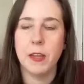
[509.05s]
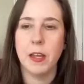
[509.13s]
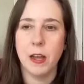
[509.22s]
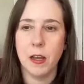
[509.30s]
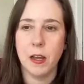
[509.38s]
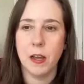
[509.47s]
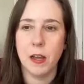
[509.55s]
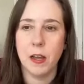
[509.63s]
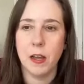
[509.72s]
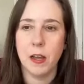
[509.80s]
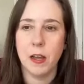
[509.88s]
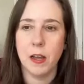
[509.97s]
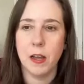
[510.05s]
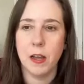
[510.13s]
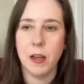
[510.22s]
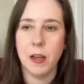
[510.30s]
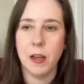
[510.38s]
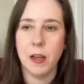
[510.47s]

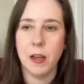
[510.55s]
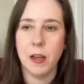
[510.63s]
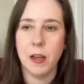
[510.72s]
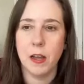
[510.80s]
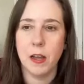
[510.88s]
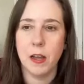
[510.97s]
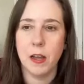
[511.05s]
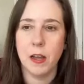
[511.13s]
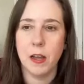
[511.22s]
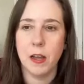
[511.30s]
Hopefully the Senate